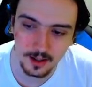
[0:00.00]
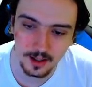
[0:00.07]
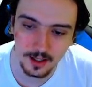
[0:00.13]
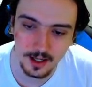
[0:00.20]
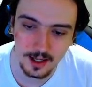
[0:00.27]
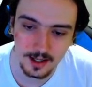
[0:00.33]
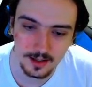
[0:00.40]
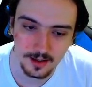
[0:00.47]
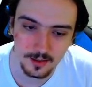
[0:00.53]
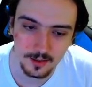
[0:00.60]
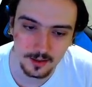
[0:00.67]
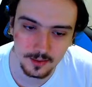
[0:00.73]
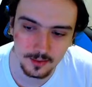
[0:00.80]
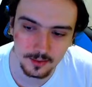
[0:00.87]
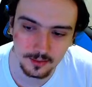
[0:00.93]
and
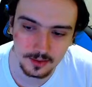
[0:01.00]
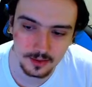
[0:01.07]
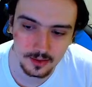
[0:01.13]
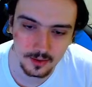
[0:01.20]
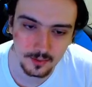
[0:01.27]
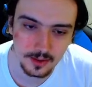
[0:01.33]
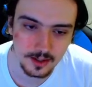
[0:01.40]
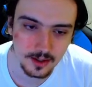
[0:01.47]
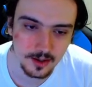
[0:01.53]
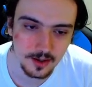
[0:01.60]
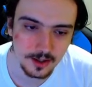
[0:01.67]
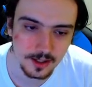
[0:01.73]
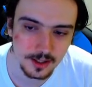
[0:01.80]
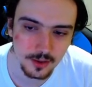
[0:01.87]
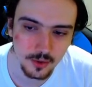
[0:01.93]
sort of return
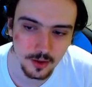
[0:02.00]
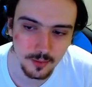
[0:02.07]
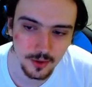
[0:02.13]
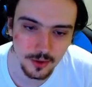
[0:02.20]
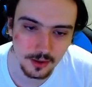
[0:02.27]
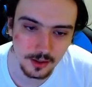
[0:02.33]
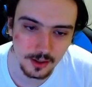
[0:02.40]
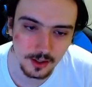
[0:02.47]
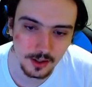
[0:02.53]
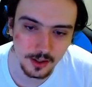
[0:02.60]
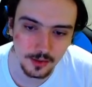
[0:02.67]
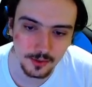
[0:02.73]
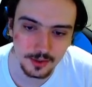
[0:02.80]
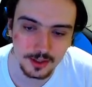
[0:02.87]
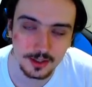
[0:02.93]
to normal,
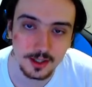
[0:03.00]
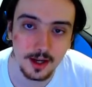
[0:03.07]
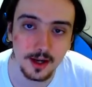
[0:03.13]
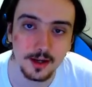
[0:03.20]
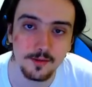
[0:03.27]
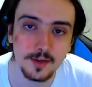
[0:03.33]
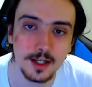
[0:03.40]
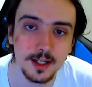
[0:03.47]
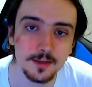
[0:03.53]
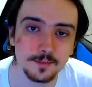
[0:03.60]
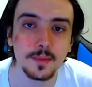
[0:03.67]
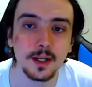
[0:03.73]
which is kind of neat.